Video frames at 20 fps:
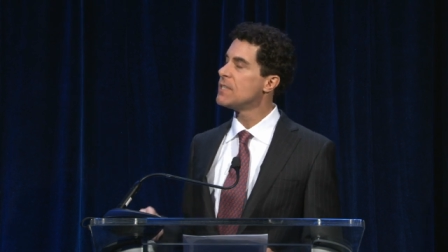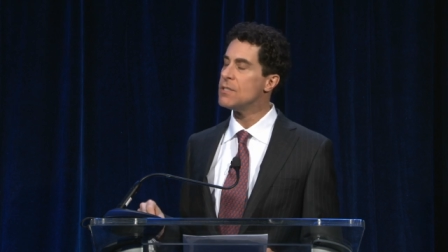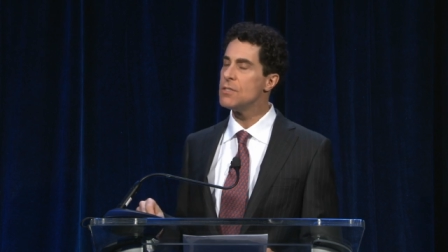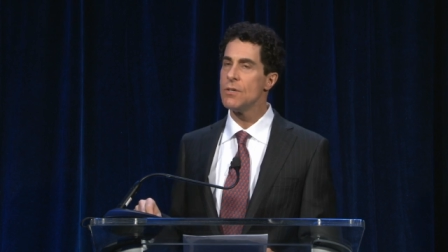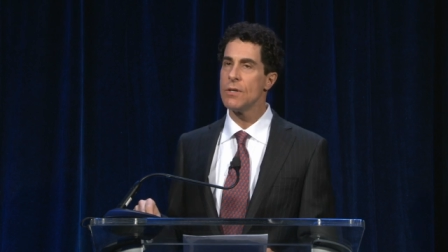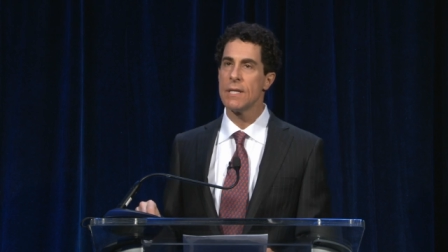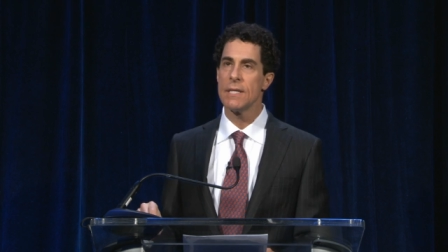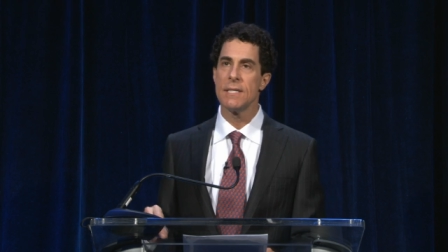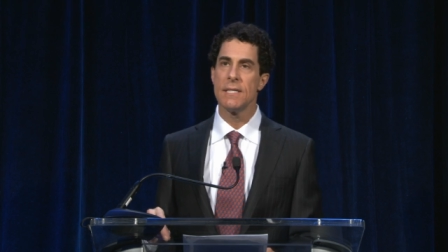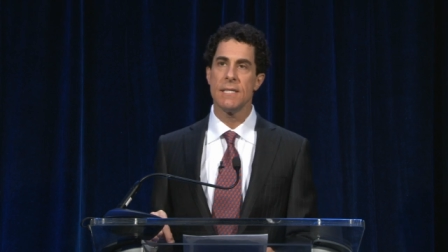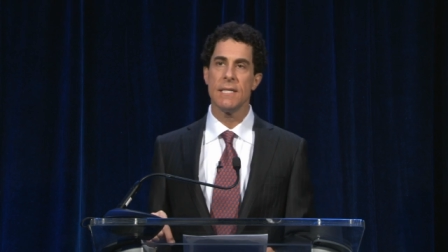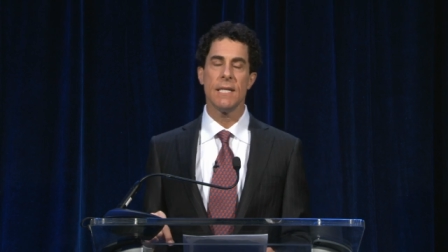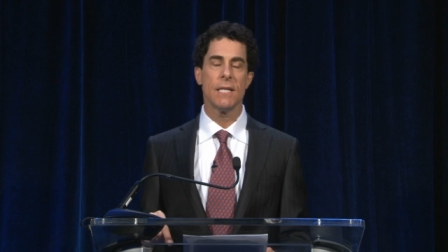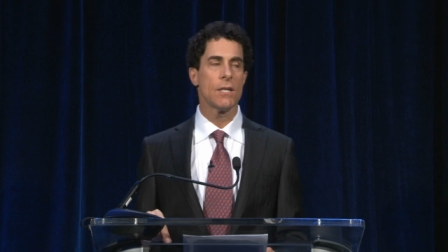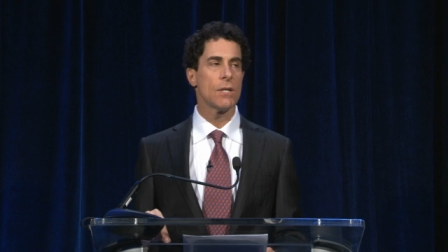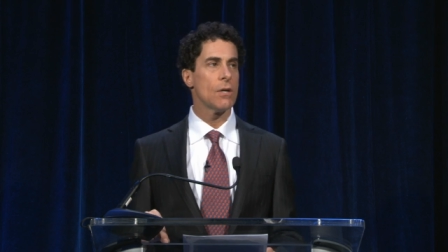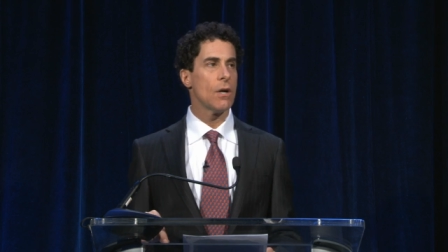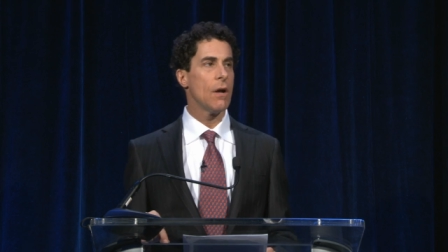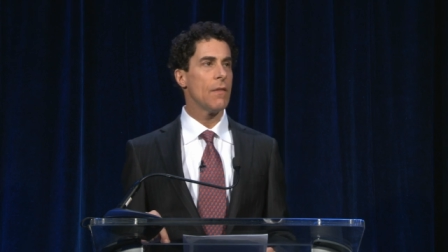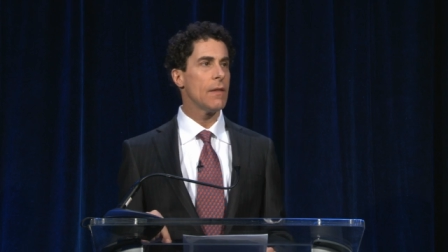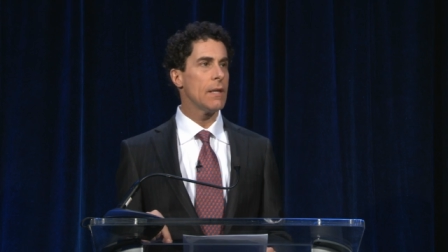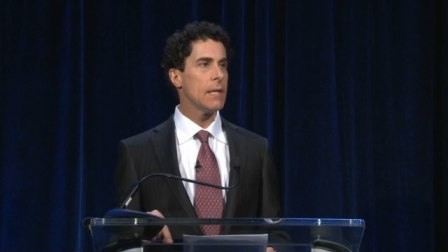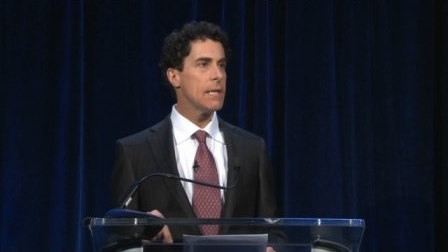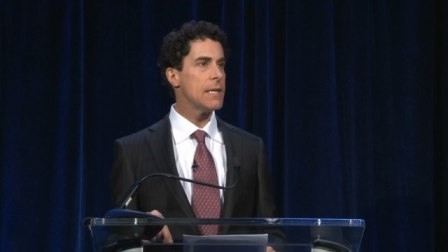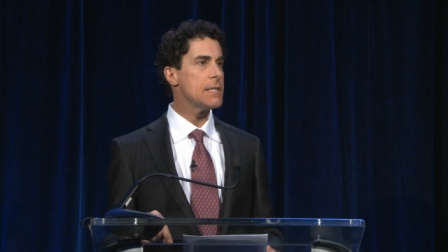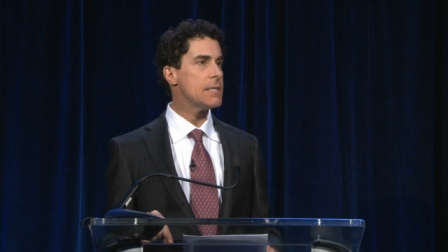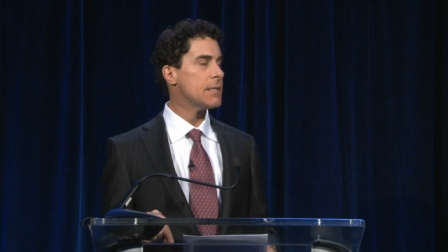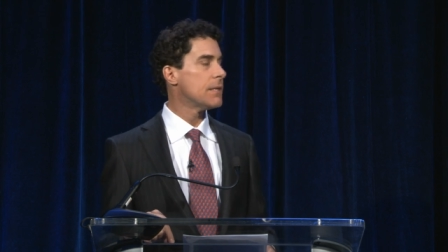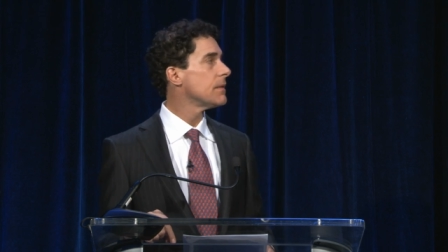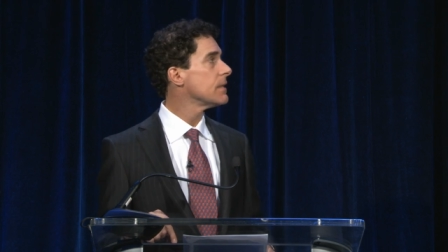as you can see here on the
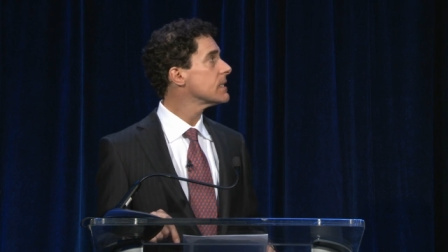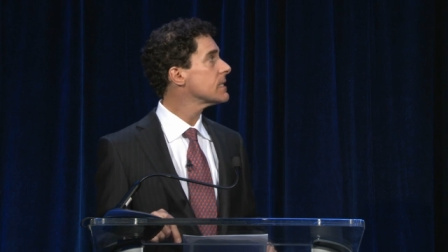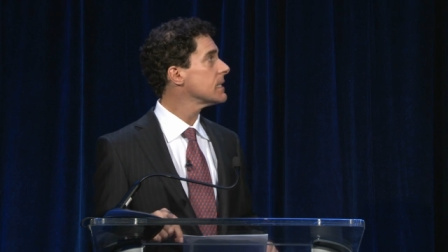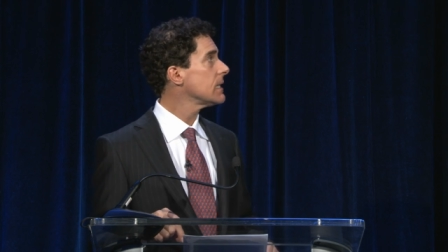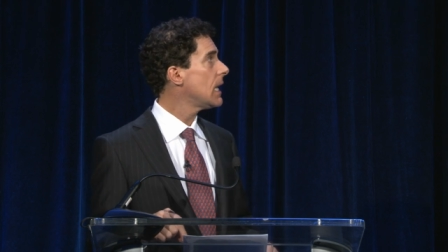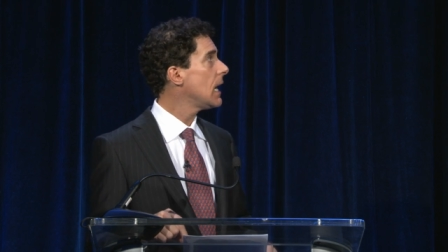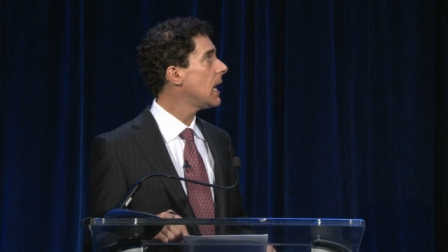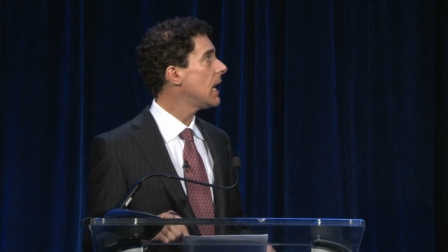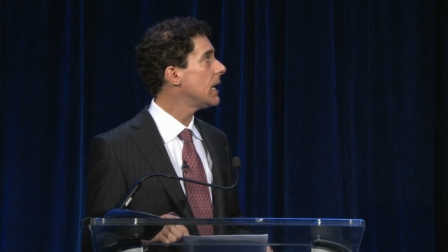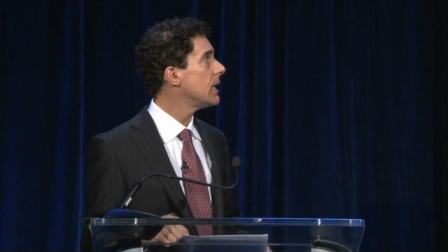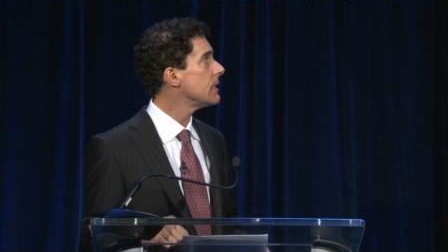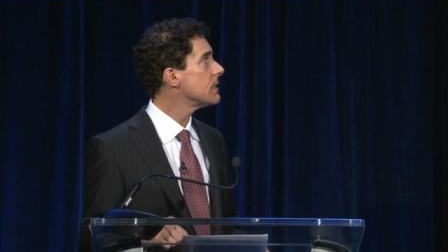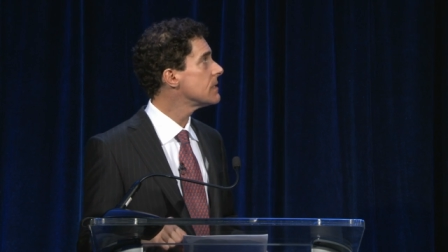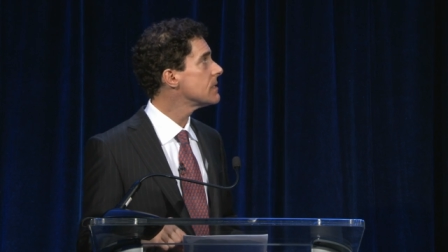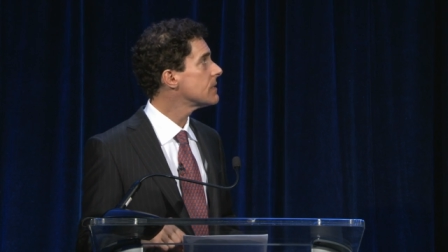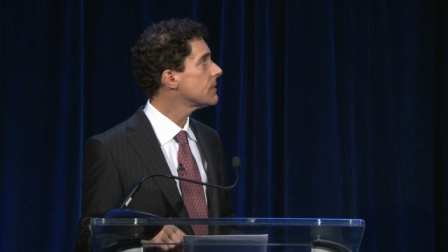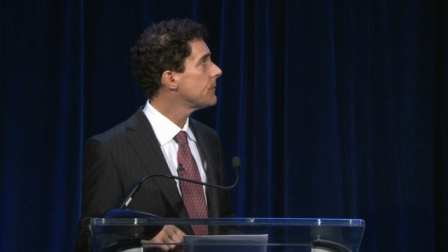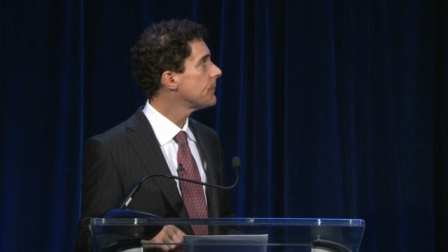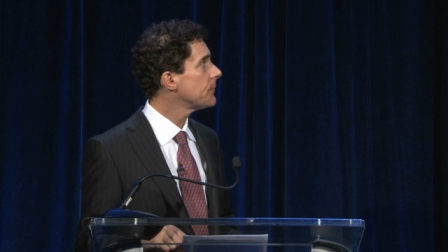list in the slides.